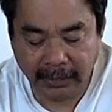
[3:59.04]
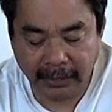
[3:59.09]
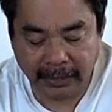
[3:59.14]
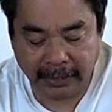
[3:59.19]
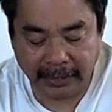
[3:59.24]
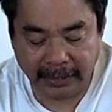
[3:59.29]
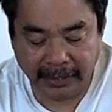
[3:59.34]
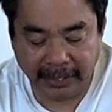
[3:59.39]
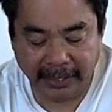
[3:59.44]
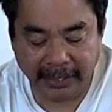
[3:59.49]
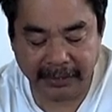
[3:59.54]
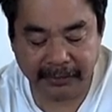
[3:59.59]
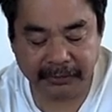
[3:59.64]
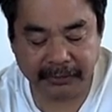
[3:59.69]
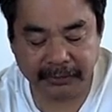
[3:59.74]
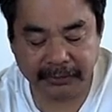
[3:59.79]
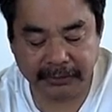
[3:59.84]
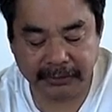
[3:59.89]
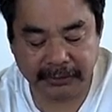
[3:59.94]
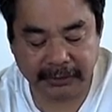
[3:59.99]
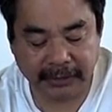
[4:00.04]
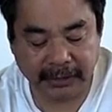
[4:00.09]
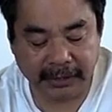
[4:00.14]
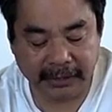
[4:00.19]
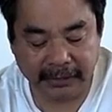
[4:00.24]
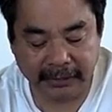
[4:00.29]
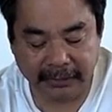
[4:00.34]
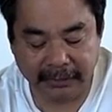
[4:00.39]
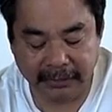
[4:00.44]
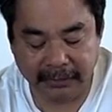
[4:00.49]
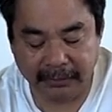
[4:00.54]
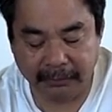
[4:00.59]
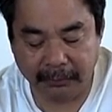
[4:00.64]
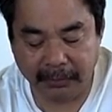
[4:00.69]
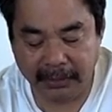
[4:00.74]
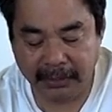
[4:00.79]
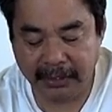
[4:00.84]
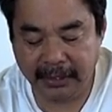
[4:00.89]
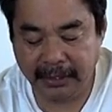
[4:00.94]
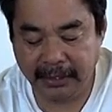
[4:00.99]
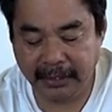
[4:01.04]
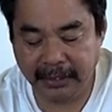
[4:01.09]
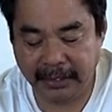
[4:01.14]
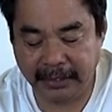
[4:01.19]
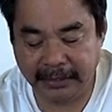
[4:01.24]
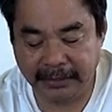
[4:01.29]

The handles, the one thing I